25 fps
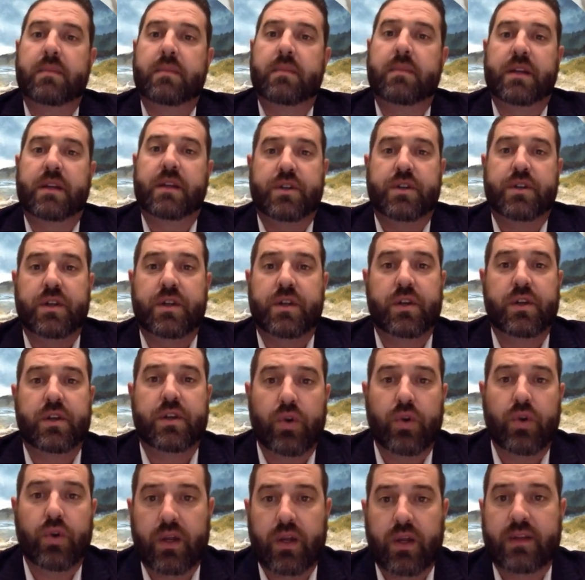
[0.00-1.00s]
to make sure
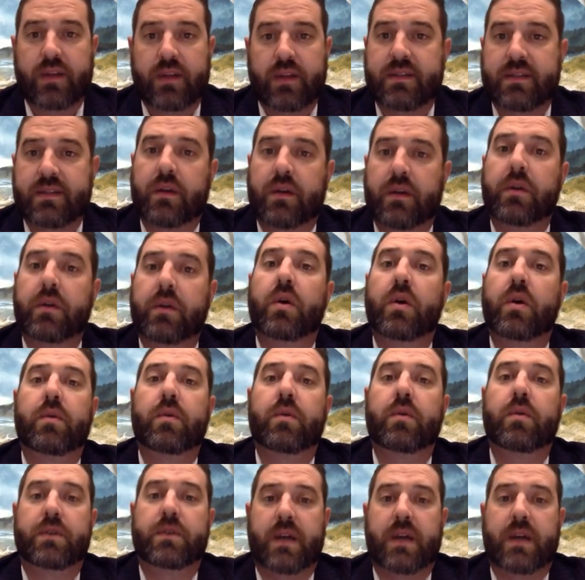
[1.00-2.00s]
you're going to sell
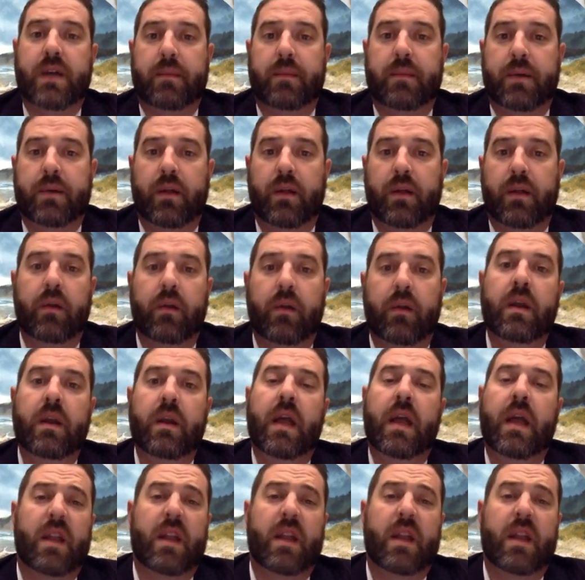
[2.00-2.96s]
your home for top dollar.